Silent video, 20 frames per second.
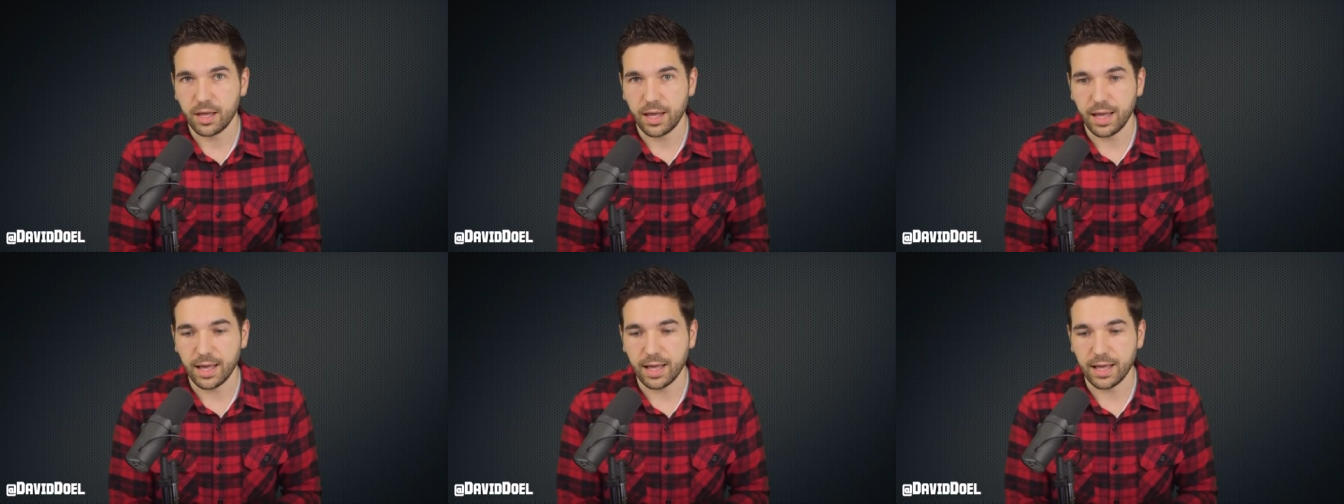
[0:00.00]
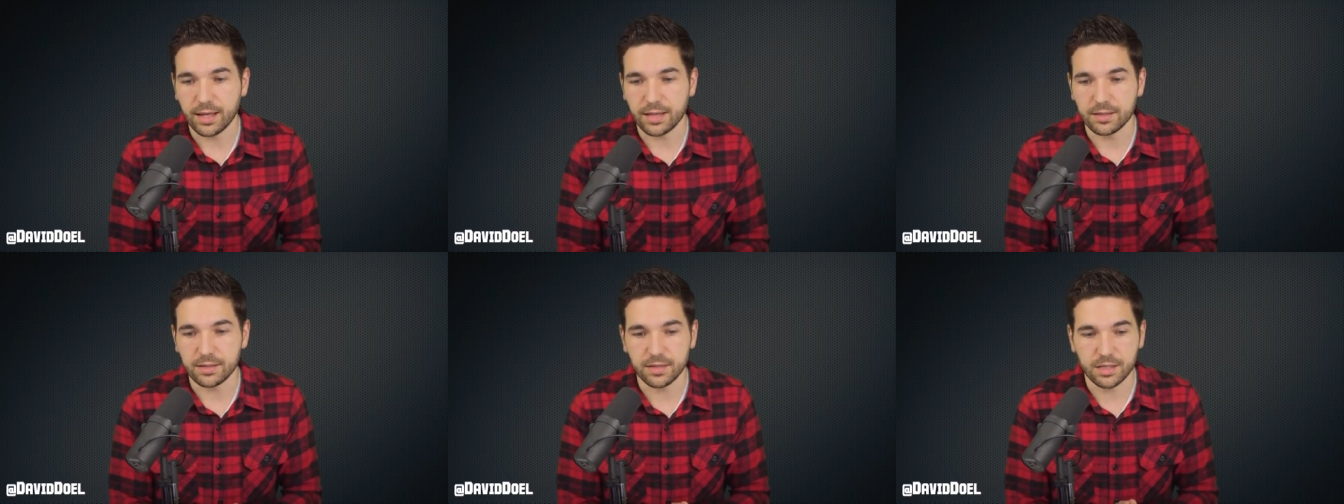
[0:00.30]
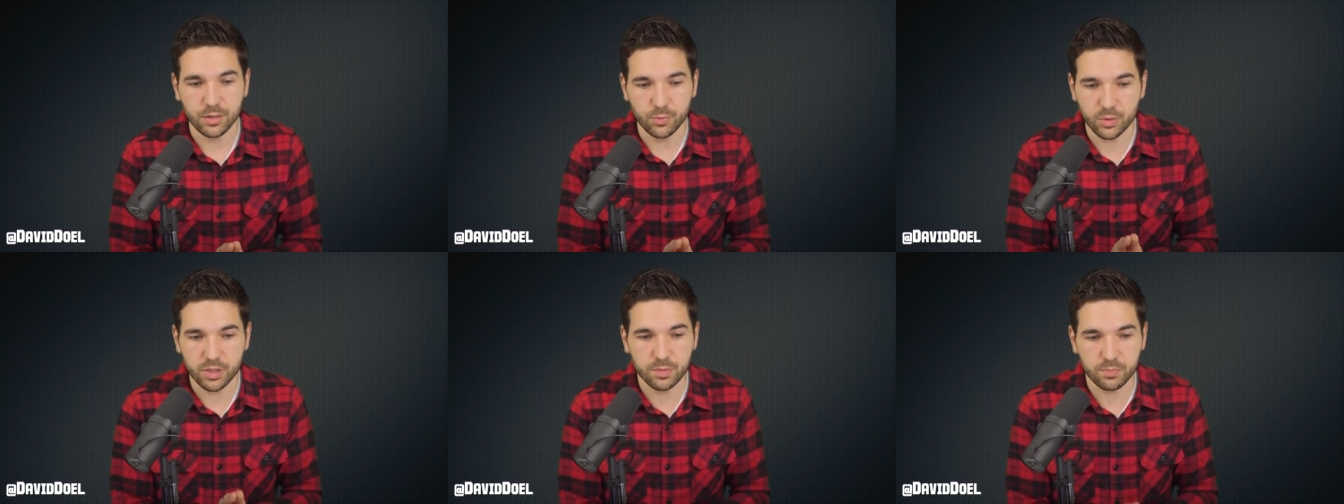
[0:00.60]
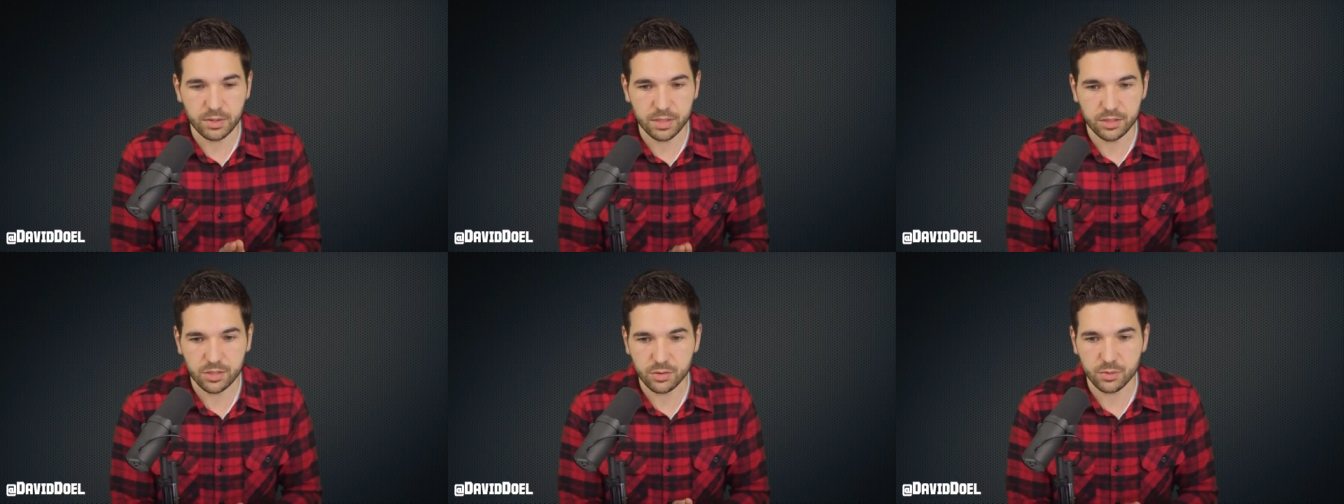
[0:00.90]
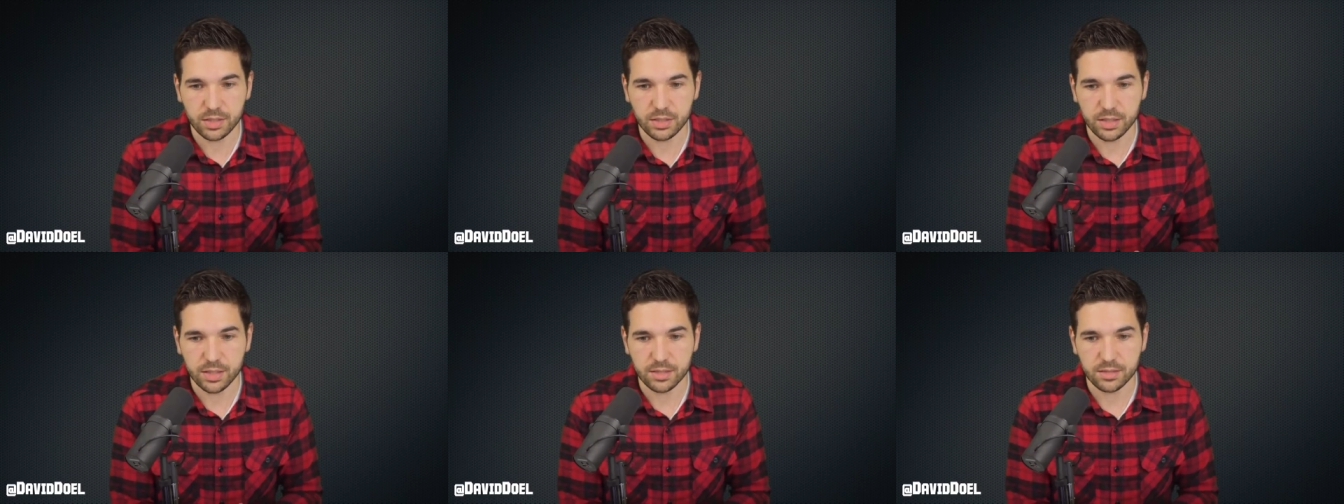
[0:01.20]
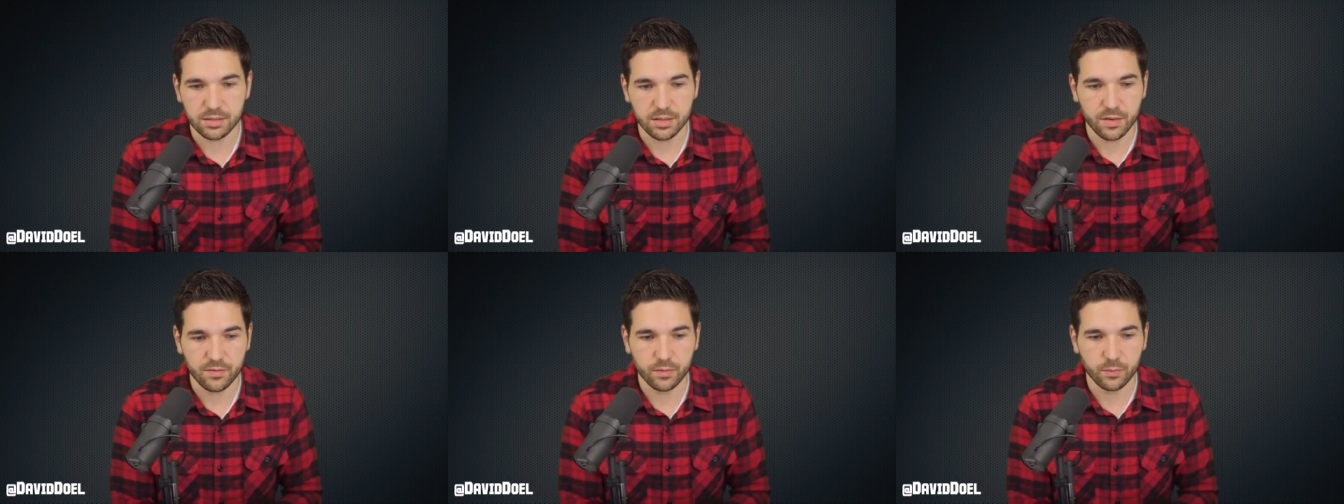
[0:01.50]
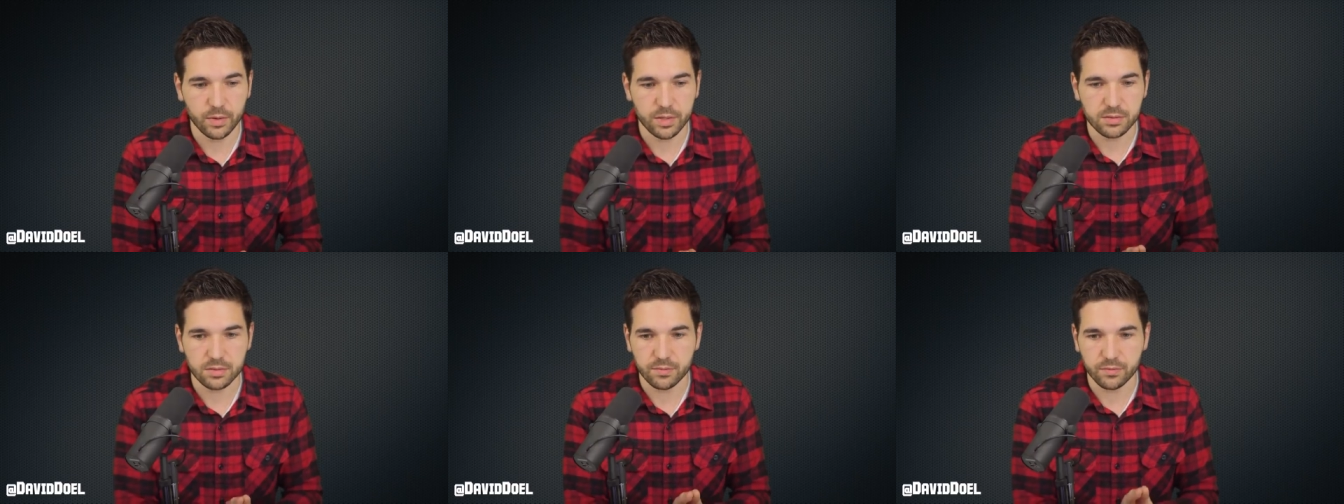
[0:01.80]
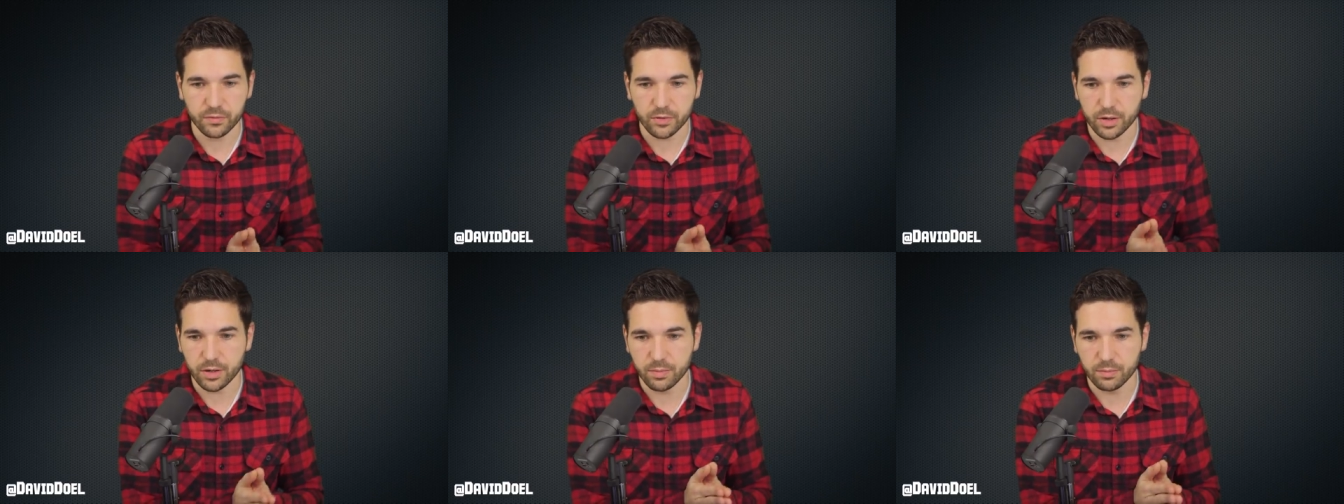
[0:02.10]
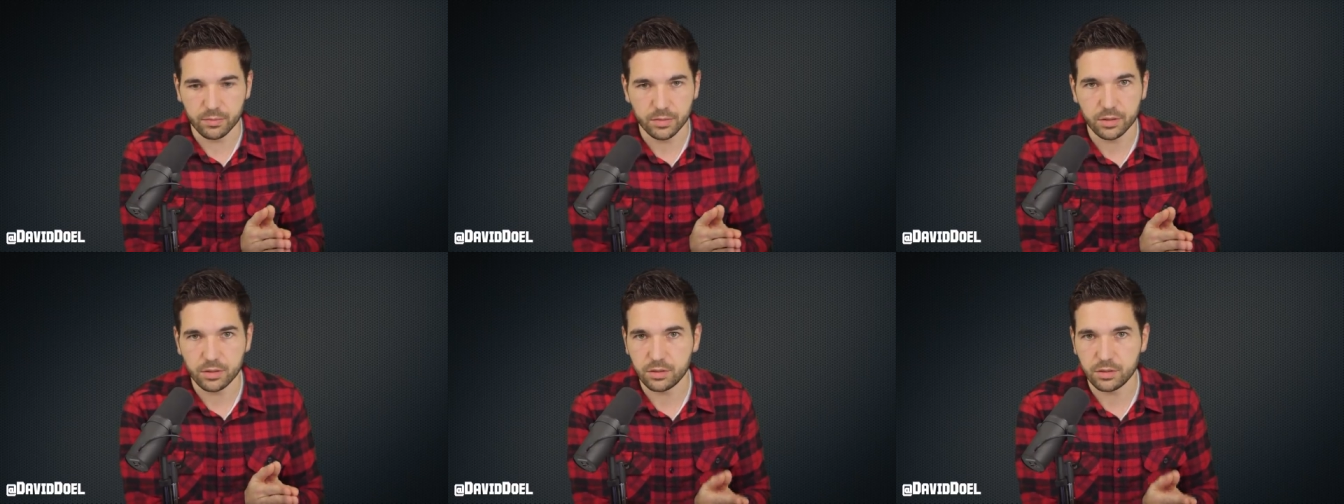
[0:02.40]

And he wouldn't be doing this if he wasn't from